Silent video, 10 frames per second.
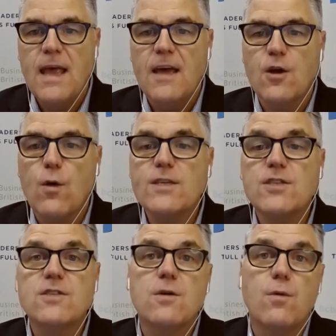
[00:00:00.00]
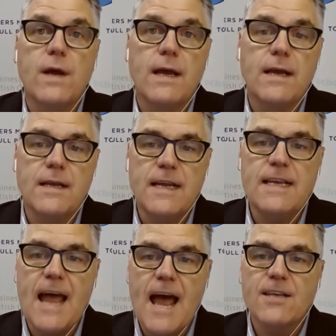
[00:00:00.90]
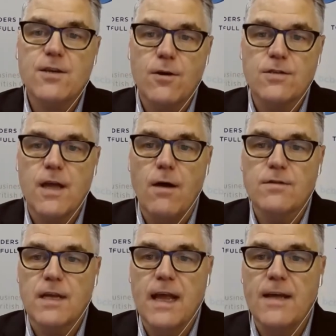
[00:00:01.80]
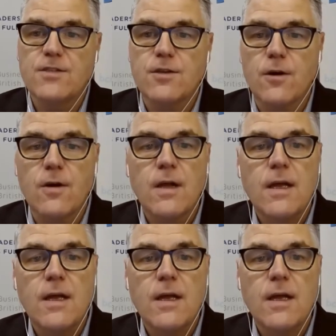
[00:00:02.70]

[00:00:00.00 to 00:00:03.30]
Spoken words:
And the questions that we need to ask ourselves and answer